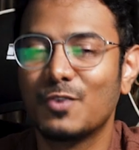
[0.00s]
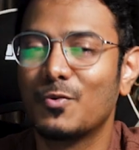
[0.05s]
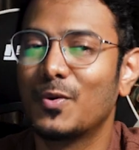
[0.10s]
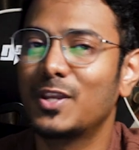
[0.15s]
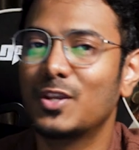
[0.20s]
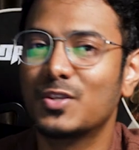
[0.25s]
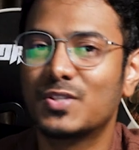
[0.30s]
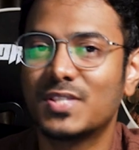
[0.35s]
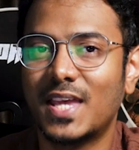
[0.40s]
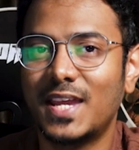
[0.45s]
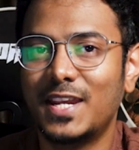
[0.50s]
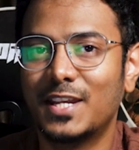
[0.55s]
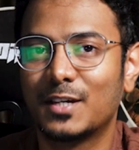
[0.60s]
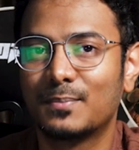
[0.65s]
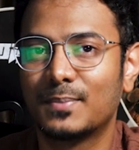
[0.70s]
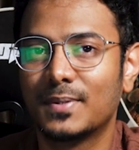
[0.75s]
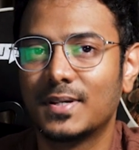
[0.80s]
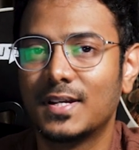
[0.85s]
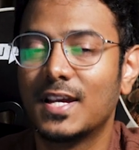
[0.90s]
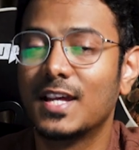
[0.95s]
When you sign
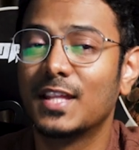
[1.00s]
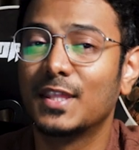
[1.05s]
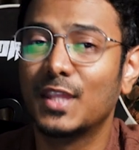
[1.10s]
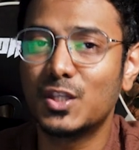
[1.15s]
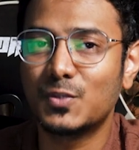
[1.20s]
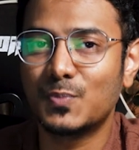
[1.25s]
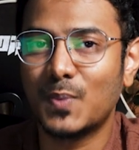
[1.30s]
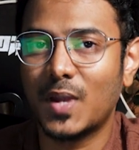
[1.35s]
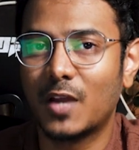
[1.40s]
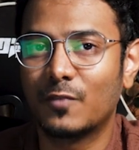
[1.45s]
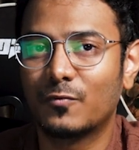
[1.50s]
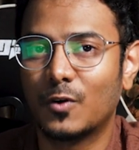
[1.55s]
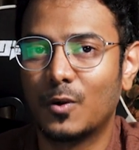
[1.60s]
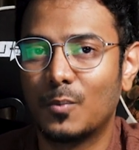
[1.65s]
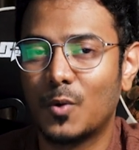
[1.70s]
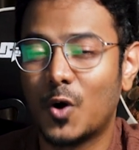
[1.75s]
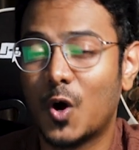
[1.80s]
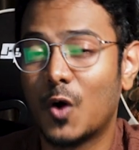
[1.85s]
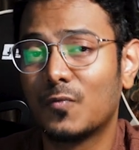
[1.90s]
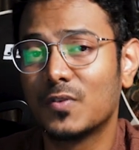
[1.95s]
up, this
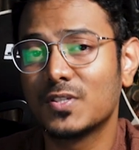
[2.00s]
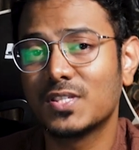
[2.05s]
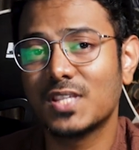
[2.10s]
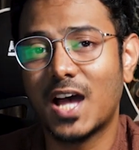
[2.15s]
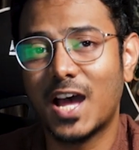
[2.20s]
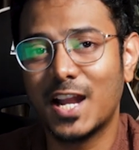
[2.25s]
platform offers